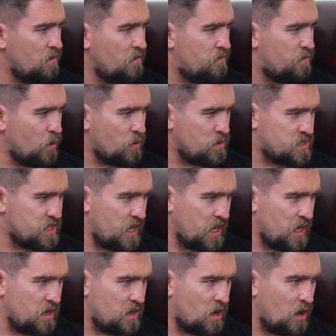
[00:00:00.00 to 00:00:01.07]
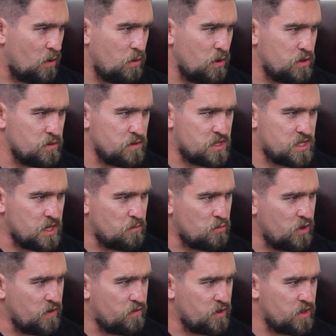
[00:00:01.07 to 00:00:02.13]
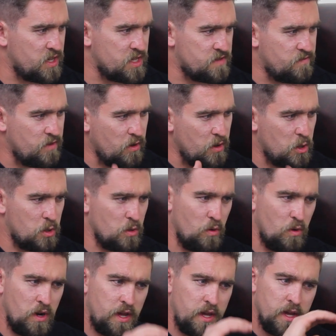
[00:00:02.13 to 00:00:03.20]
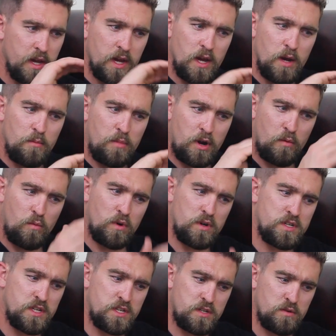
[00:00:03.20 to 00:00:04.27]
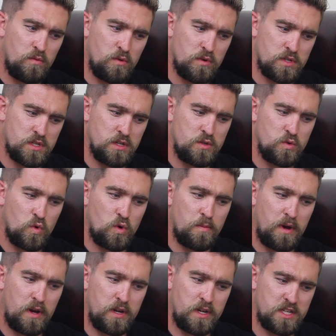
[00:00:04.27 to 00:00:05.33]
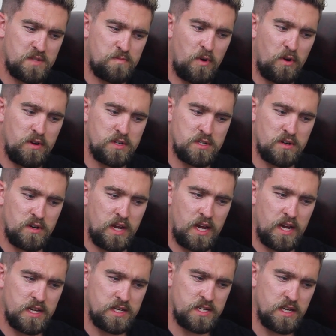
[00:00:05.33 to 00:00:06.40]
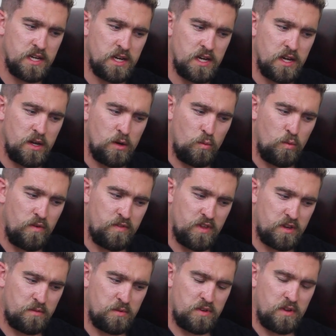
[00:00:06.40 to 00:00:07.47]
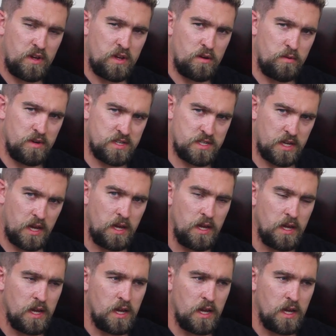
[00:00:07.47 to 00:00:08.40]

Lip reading: 14. I will do a summary for this very shortly, but I wanted to also talk about an experience I had with this particular whiskey.